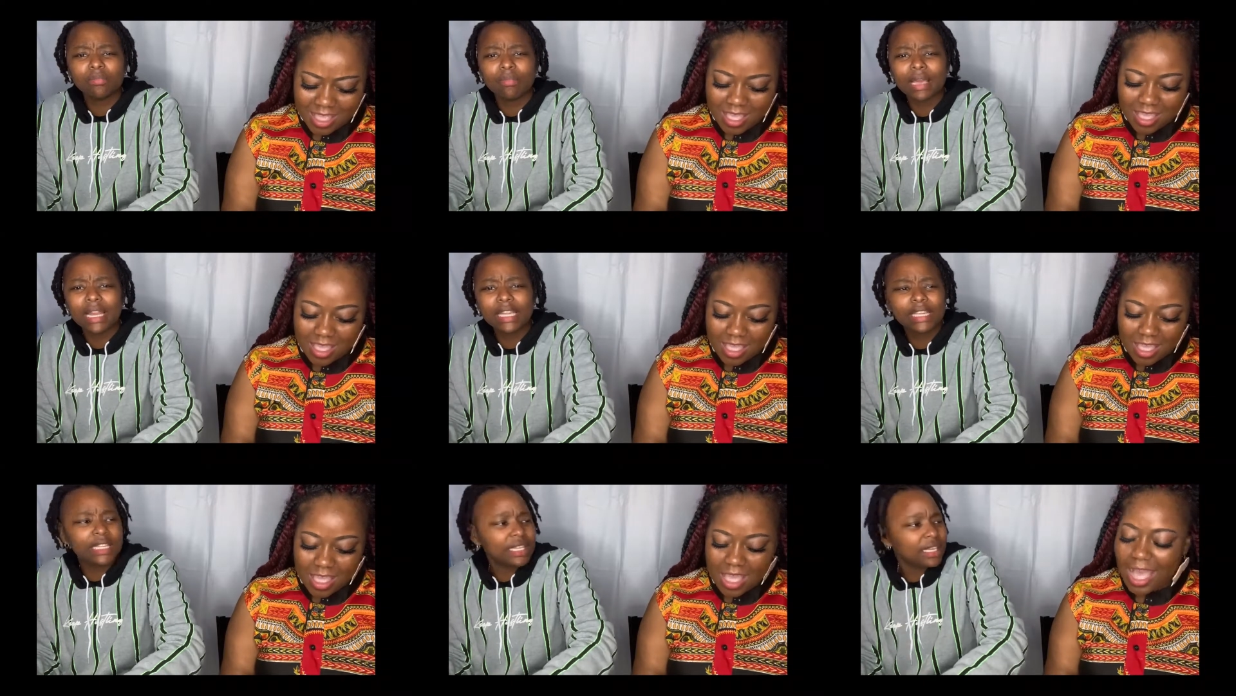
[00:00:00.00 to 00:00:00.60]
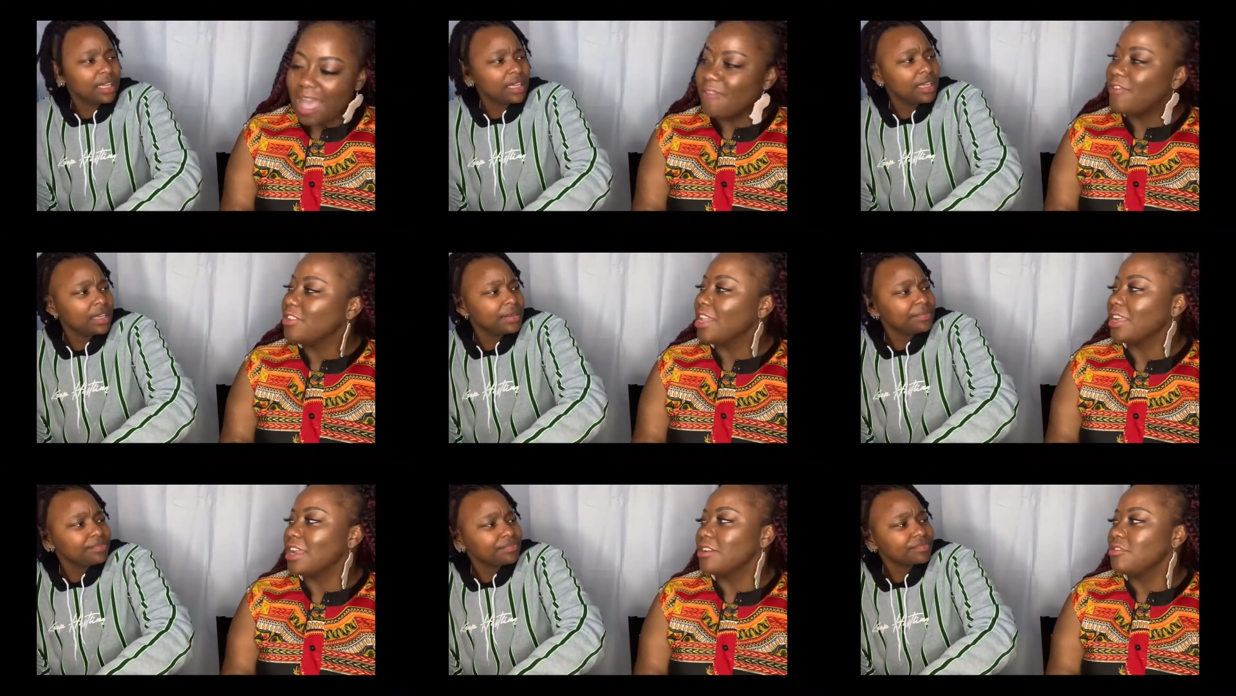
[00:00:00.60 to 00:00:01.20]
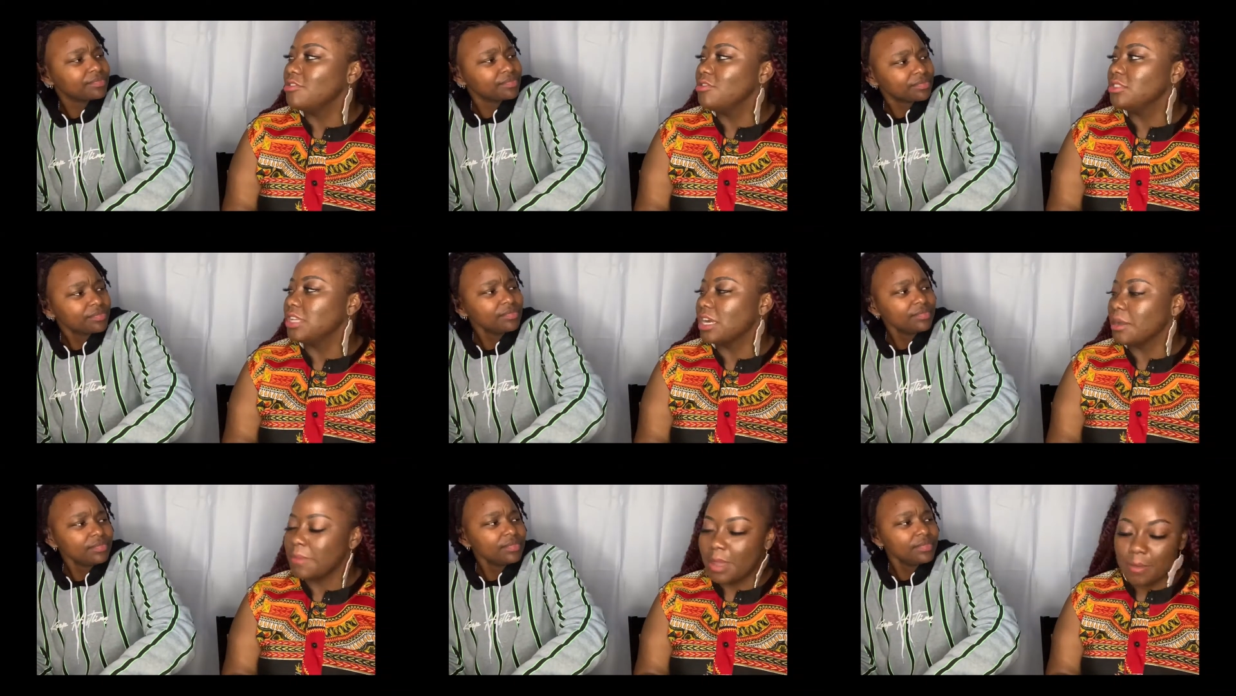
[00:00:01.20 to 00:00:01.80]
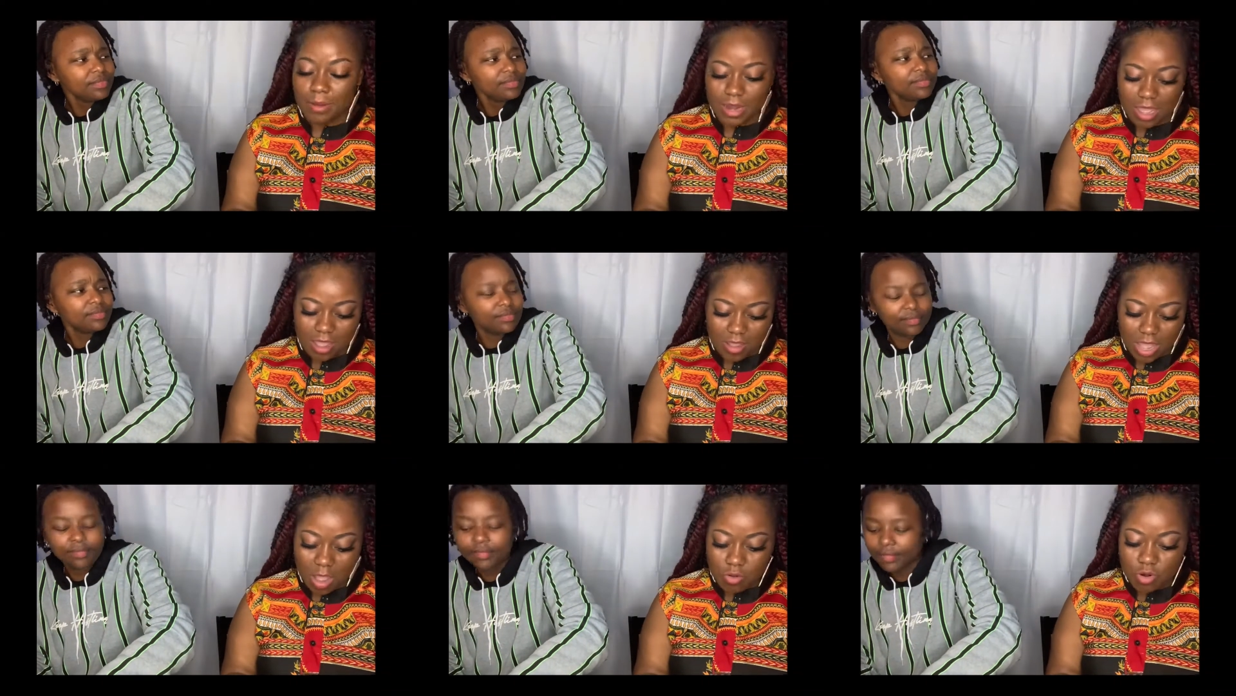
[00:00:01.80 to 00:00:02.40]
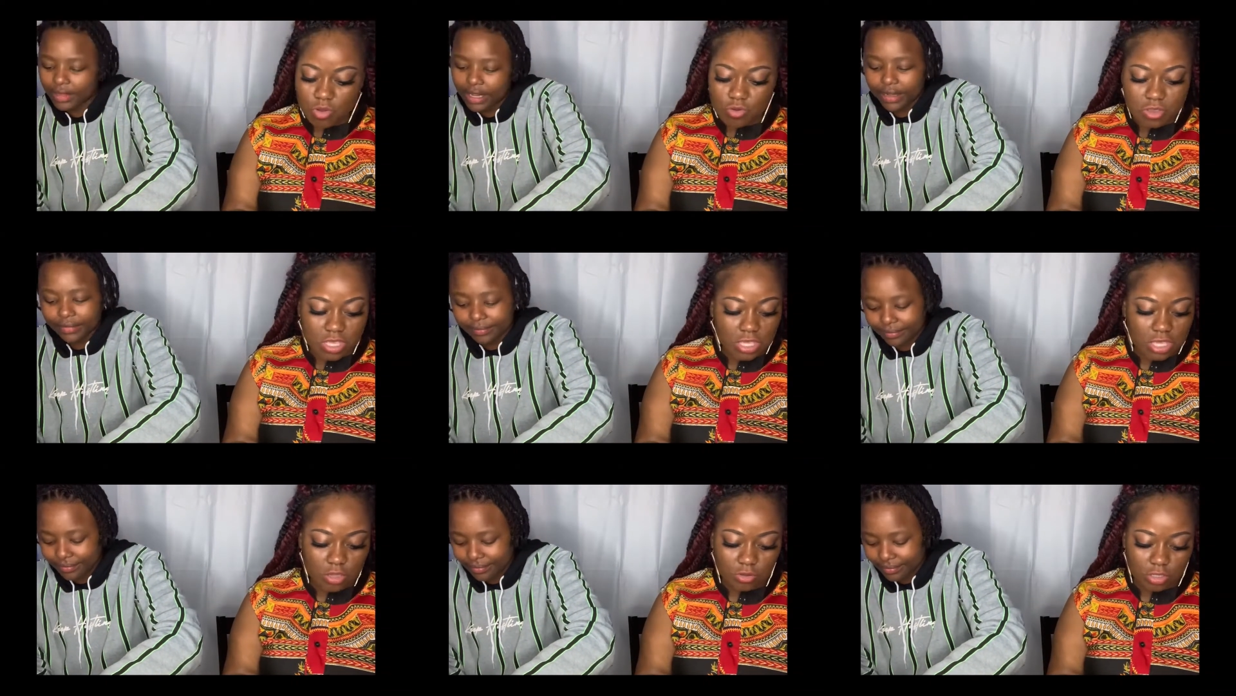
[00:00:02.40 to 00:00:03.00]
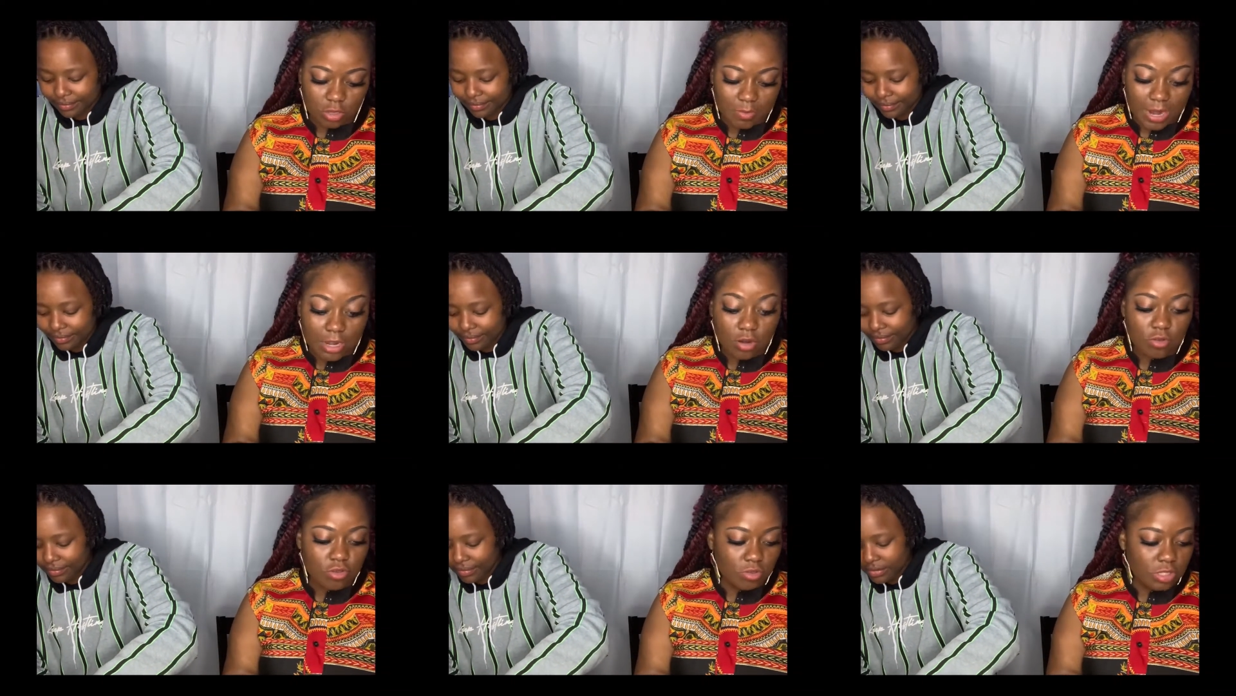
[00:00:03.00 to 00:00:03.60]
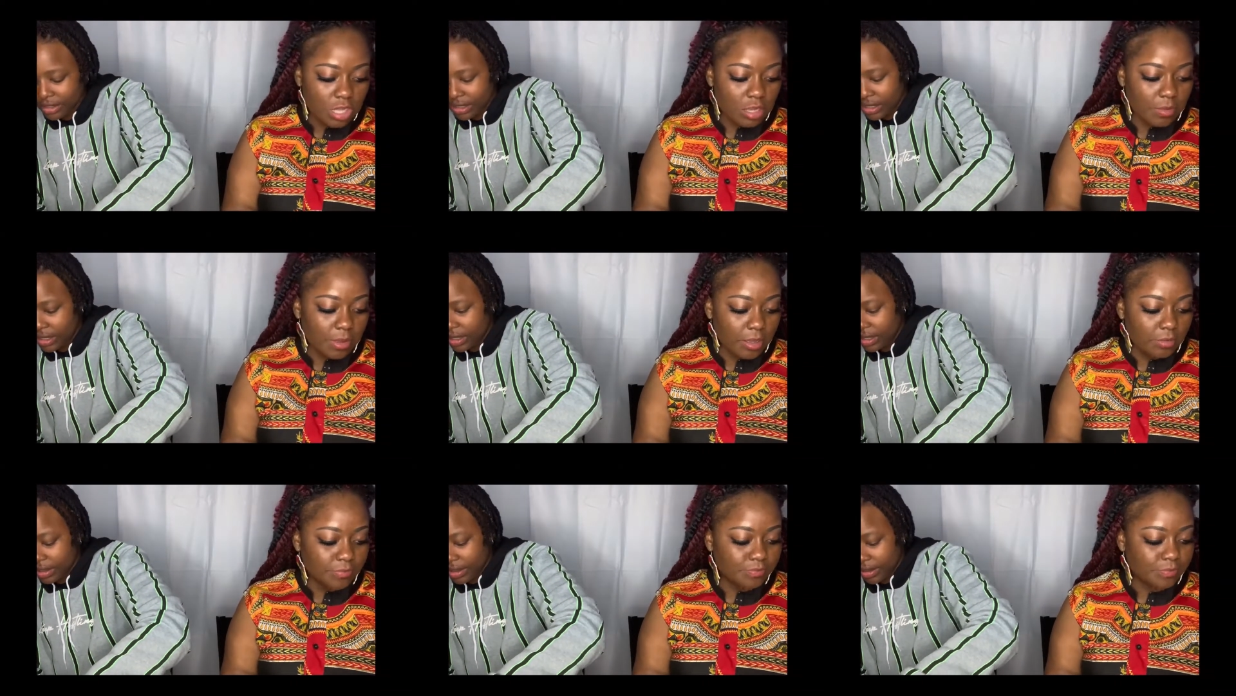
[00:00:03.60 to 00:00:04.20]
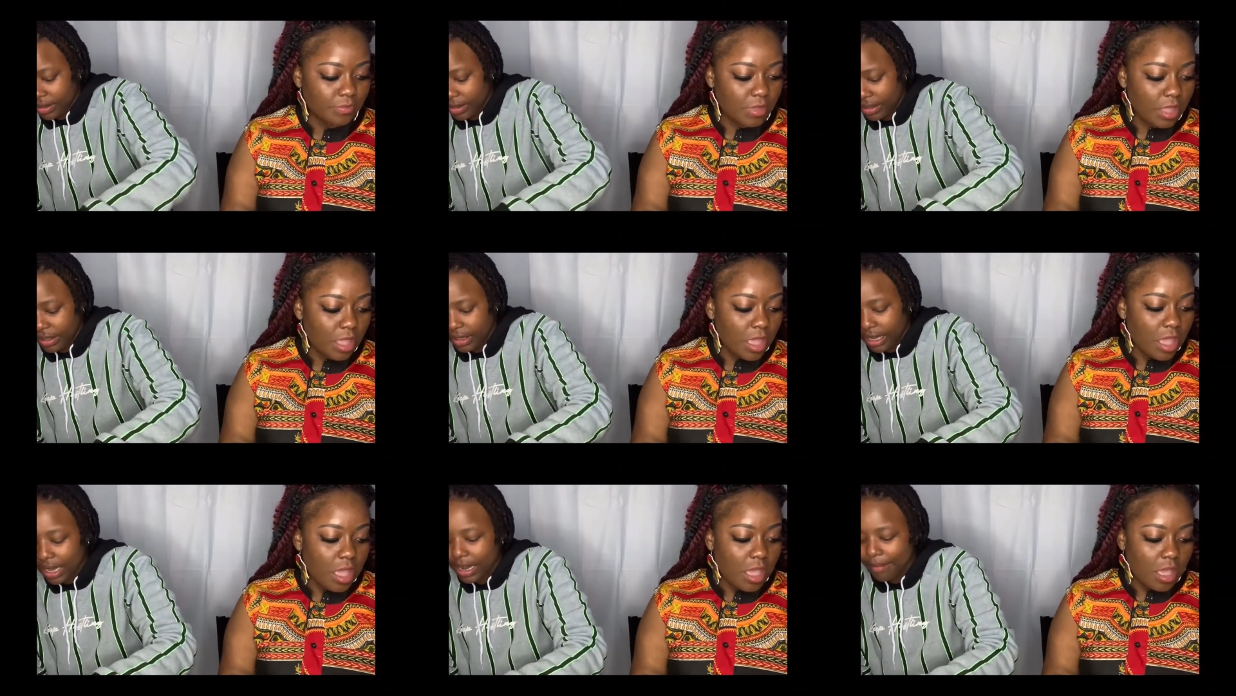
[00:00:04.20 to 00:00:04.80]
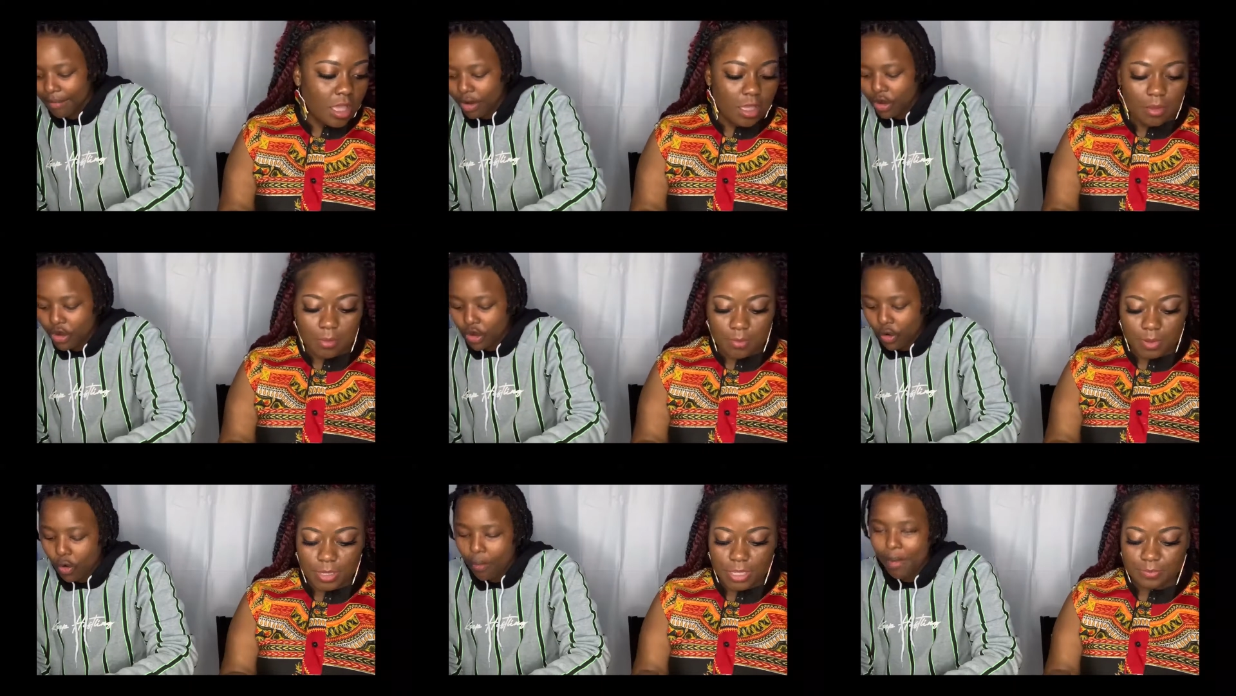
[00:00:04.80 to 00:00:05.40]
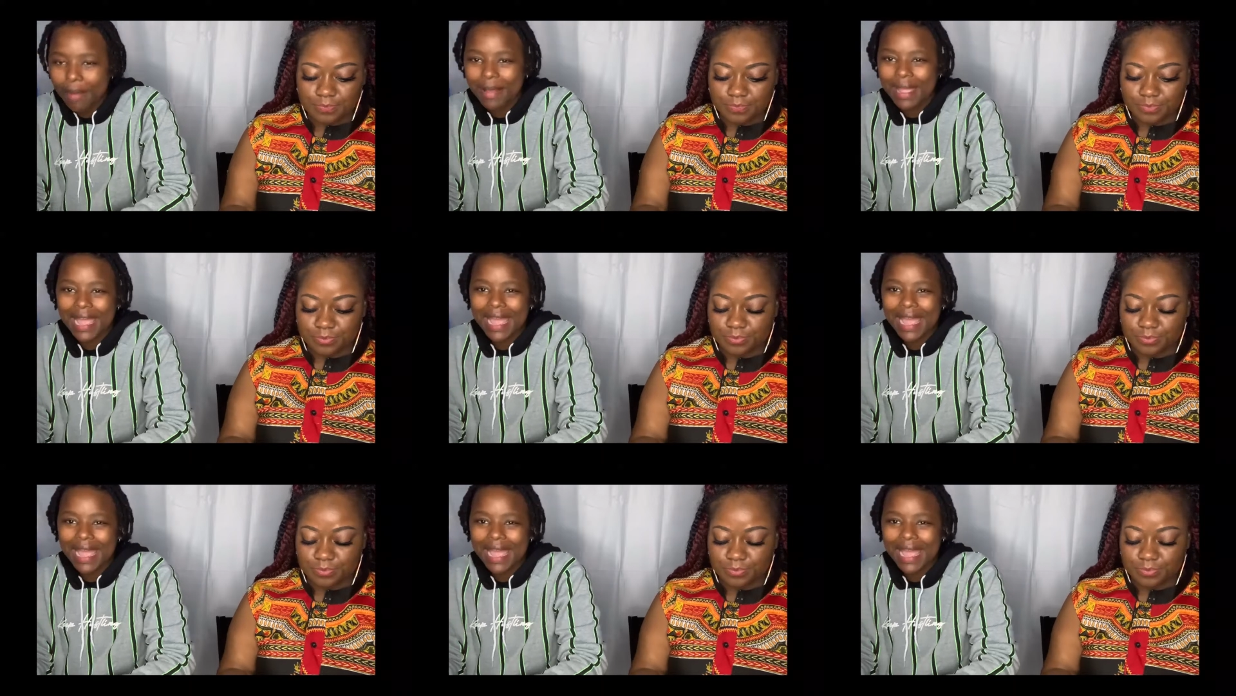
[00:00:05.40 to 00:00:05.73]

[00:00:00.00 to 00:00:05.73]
Speaker 1: Melly. I feel like I know who you're talking about, but I, I don't know yeah. who he killed though. But I know who you're talking about. But all